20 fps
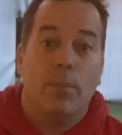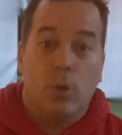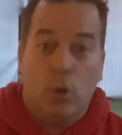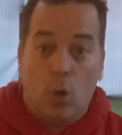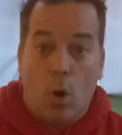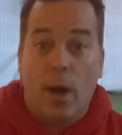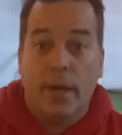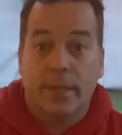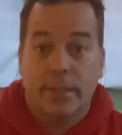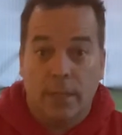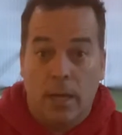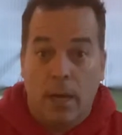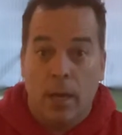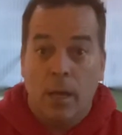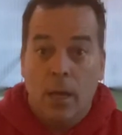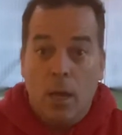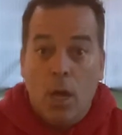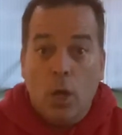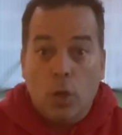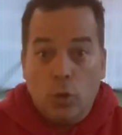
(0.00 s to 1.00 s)
nicer
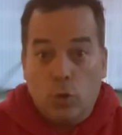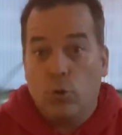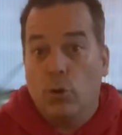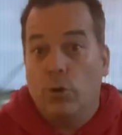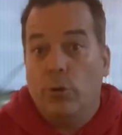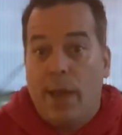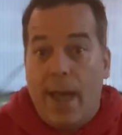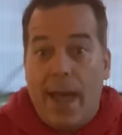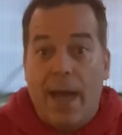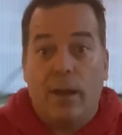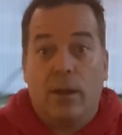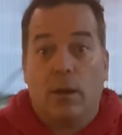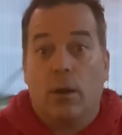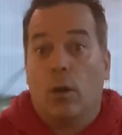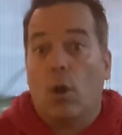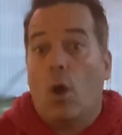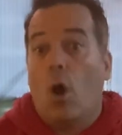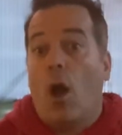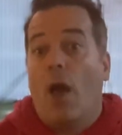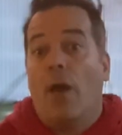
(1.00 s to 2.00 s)

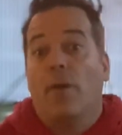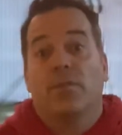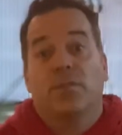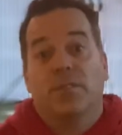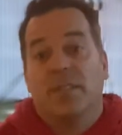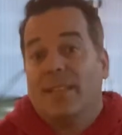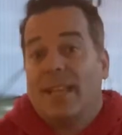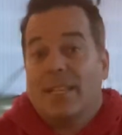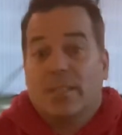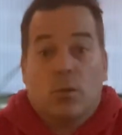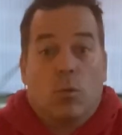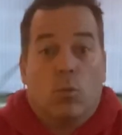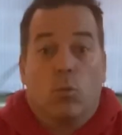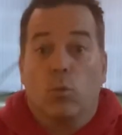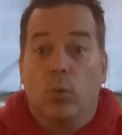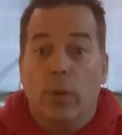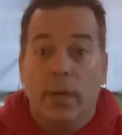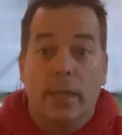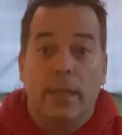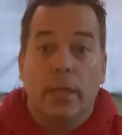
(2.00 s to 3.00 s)
throughout life. So that's a
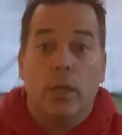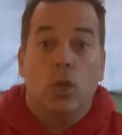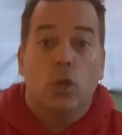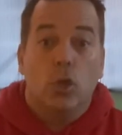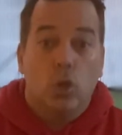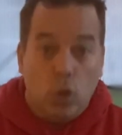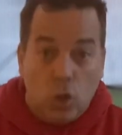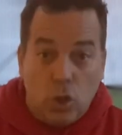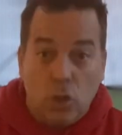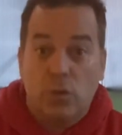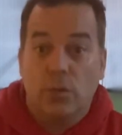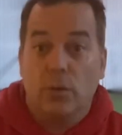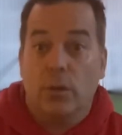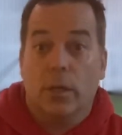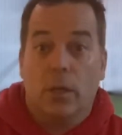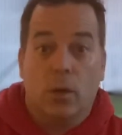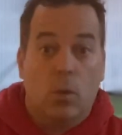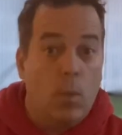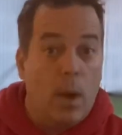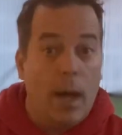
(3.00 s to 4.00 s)
really useful
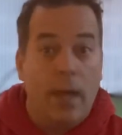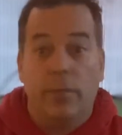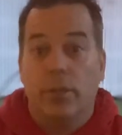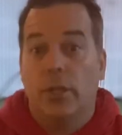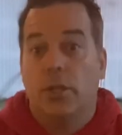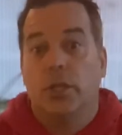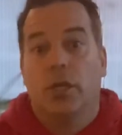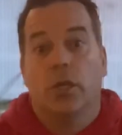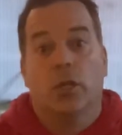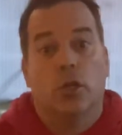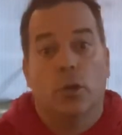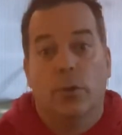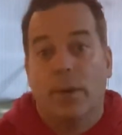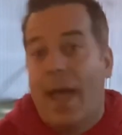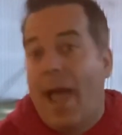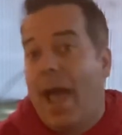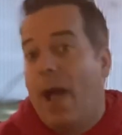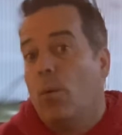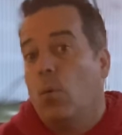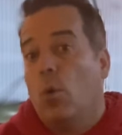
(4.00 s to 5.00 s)
little one that you can
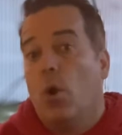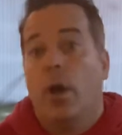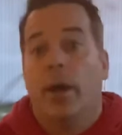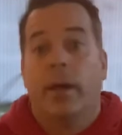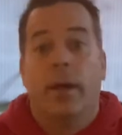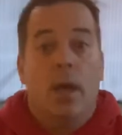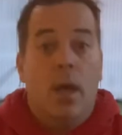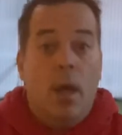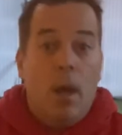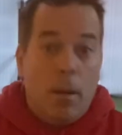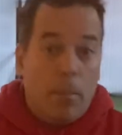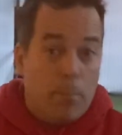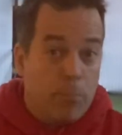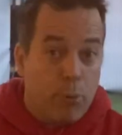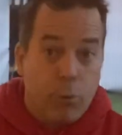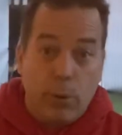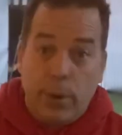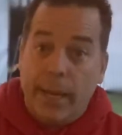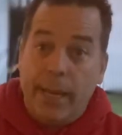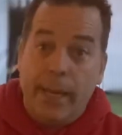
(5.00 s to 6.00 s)
do at work,
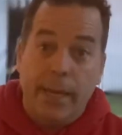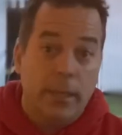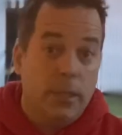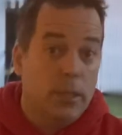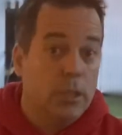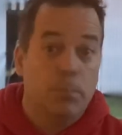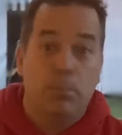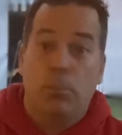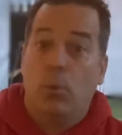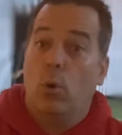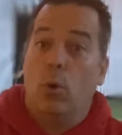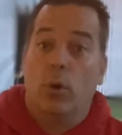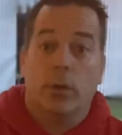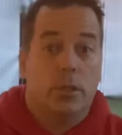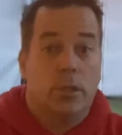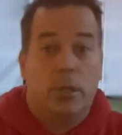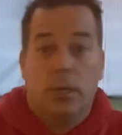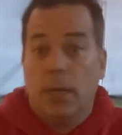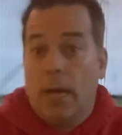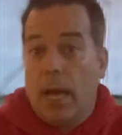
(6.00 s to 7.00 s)

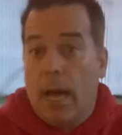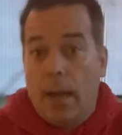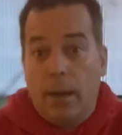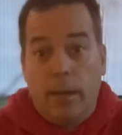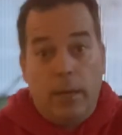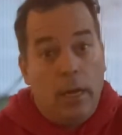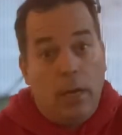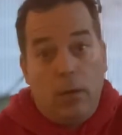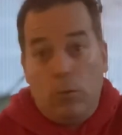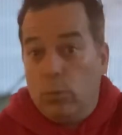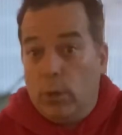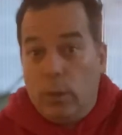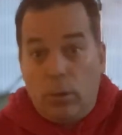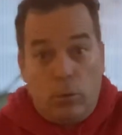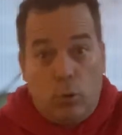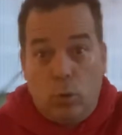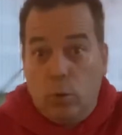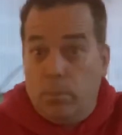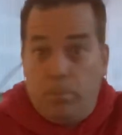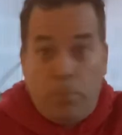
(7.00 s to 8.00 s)
pre-sport, a
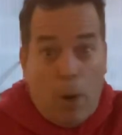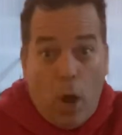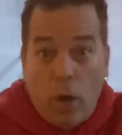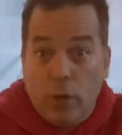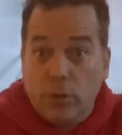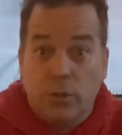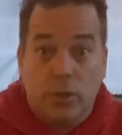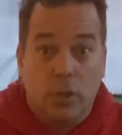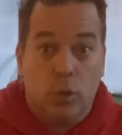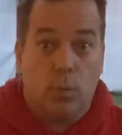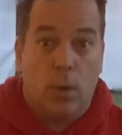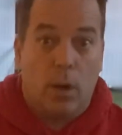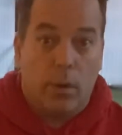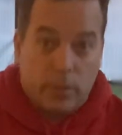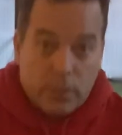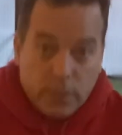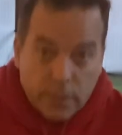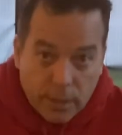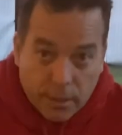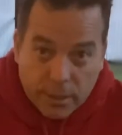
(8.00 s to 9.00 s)
real good post as
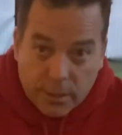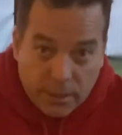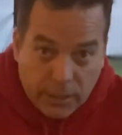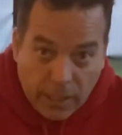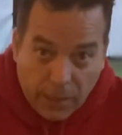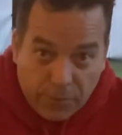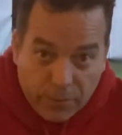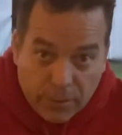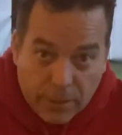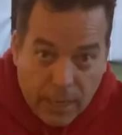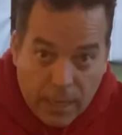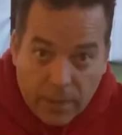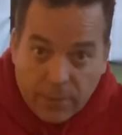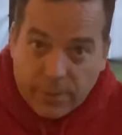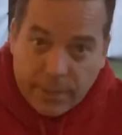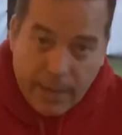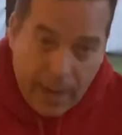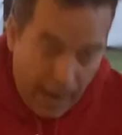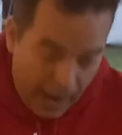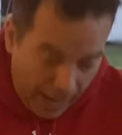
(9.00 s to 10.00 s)
well. Sort of stiff at the end of
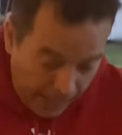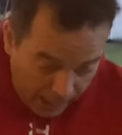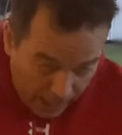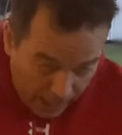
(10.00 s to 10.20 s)
the day,